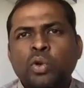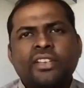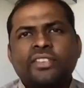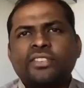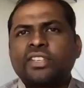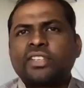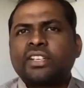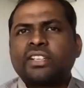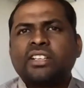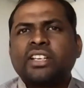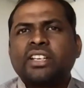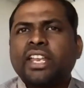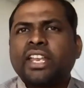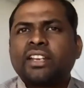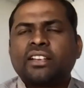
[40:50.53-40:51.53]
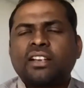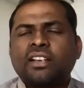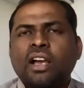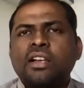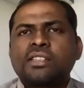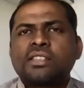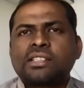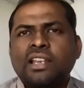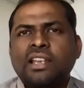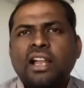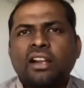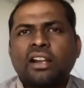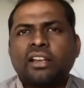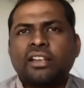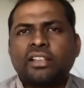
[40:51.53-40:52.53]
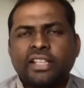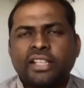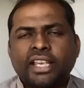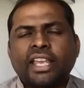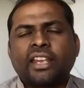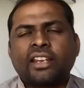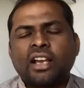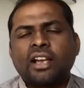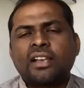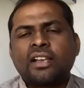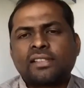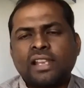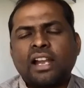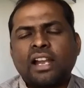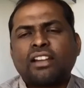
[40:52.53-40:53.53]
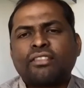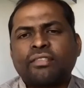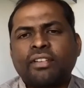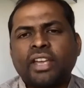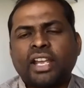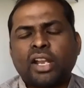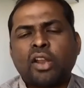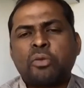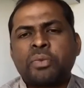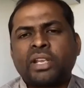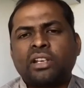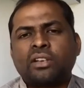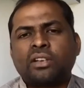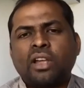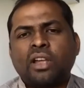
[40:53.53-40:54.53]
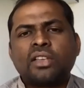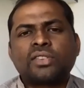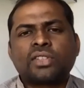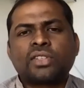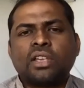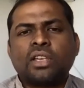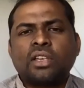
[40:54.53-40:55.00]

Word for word: um, and can cause lot, they can cause a lot of economic loss.